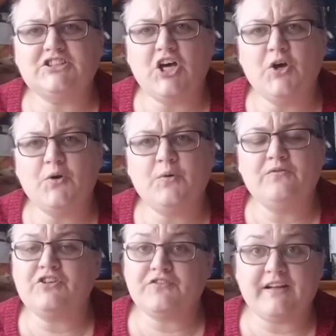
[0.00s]

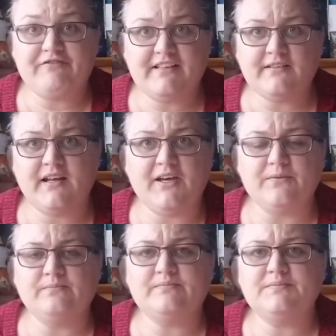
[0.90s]
so, just for that reason
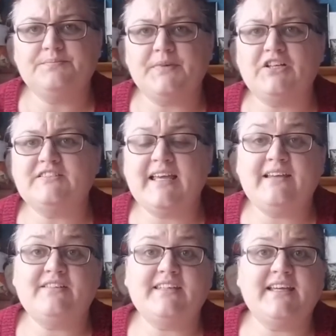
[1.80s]
alone, because
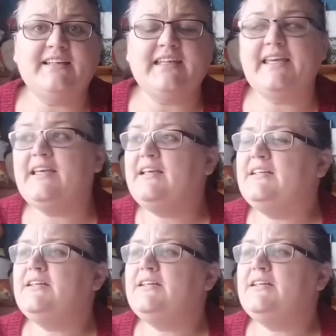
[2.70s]
they've seen the